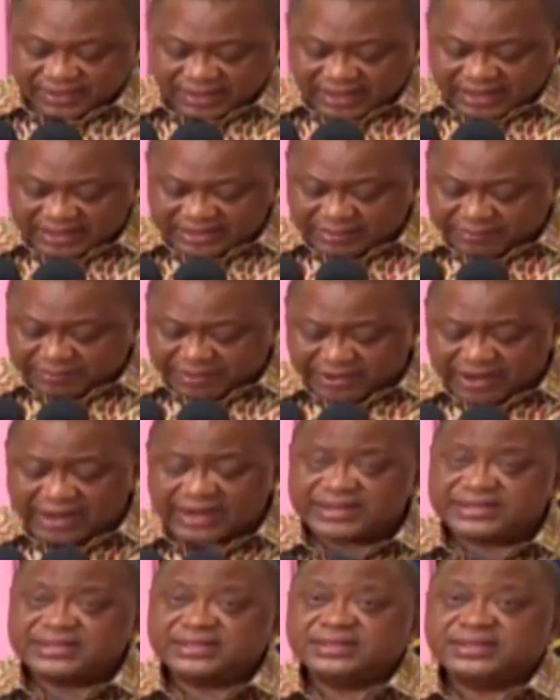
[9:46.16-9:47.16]
and the
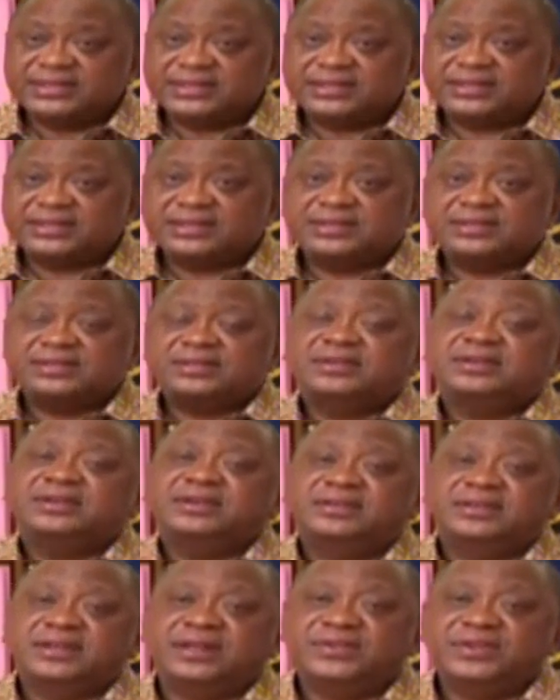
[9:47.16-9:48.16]
paralysis
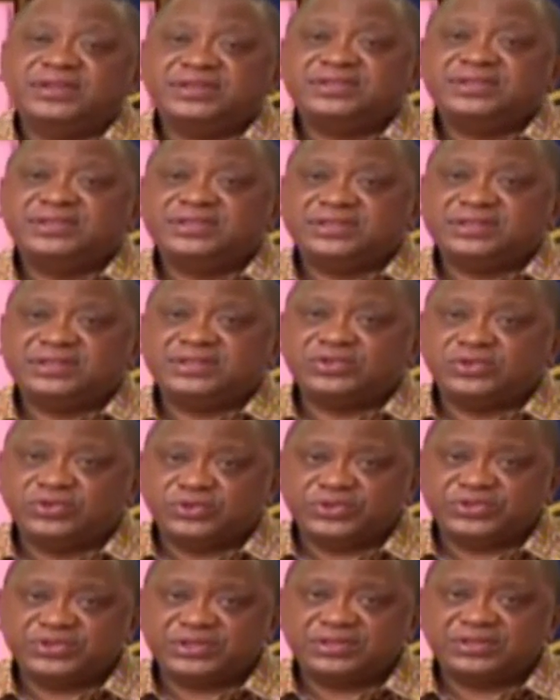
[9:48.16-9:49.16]
that this disease
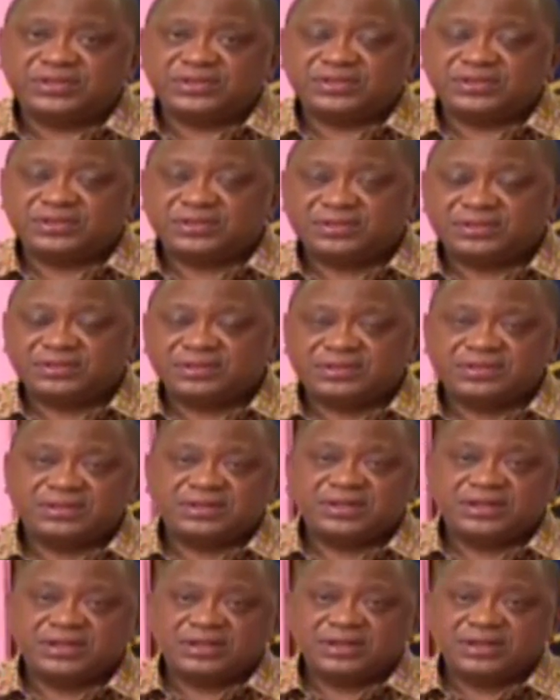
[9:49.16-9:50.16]
causes.
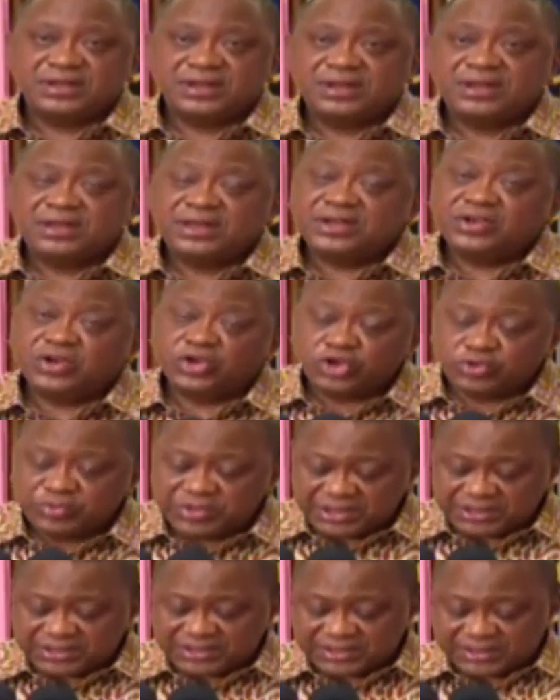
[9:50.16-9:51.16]

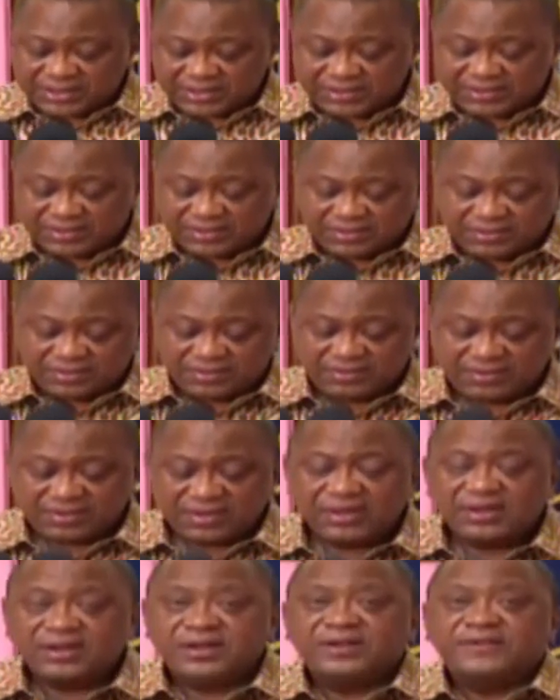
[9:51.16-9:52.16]
Economies
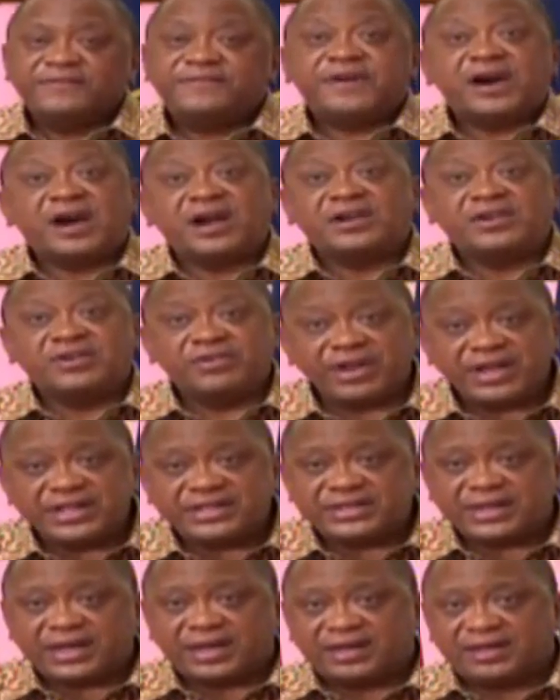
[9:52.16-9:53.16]
far
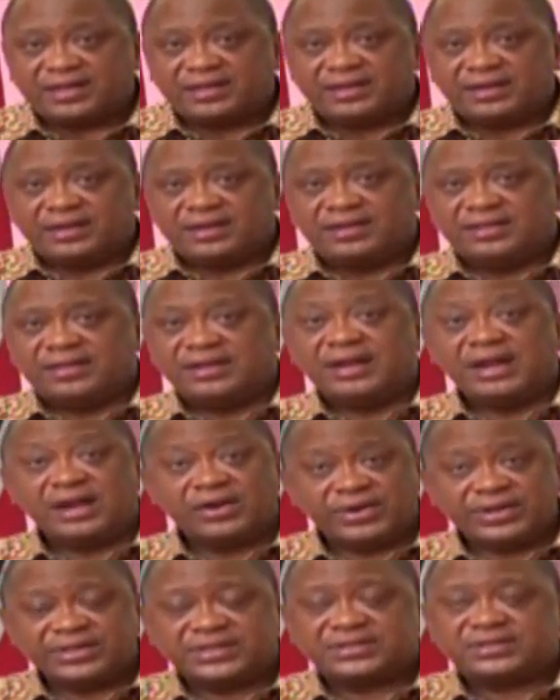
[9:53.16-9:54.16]
greater than
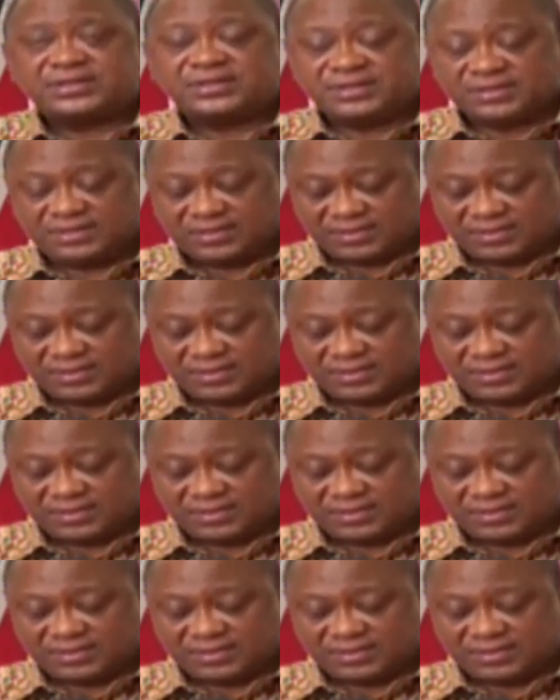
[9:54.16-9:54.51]
ours